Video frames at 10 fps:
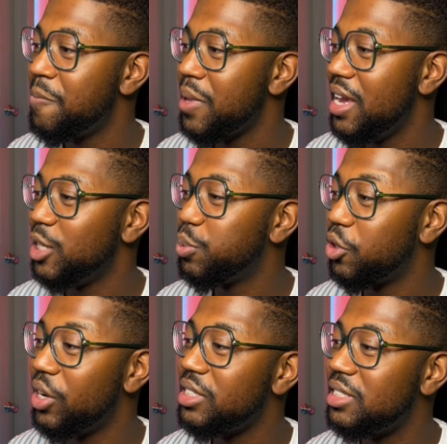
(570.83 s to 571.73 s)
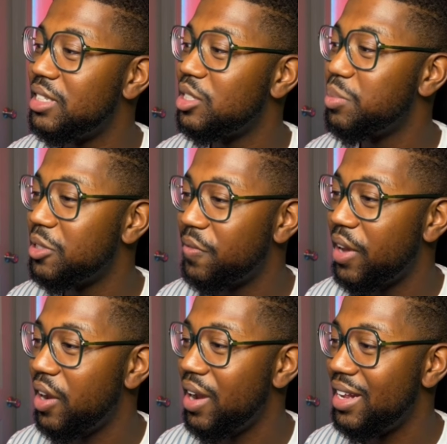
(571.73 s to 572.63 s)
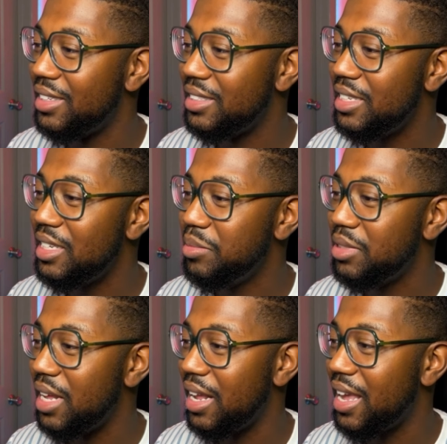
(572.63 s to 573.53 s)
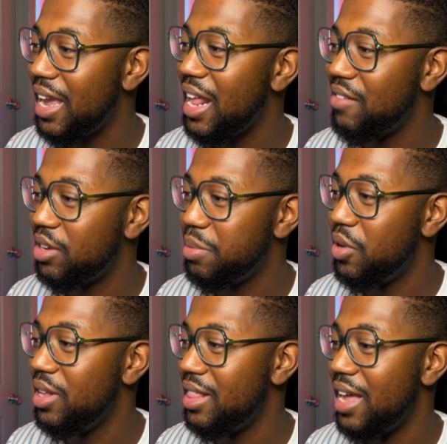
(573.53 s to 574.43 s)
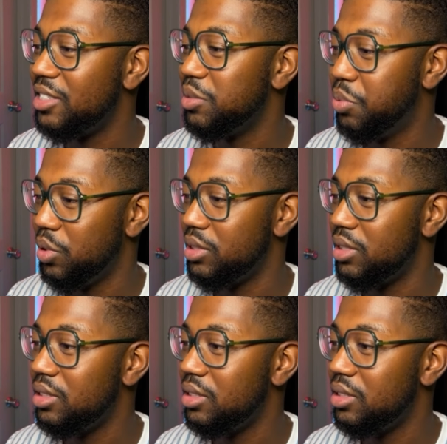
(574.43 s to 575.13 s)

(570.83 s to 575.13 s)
Its progression system is fair, and it seems that it can have a community that supports it.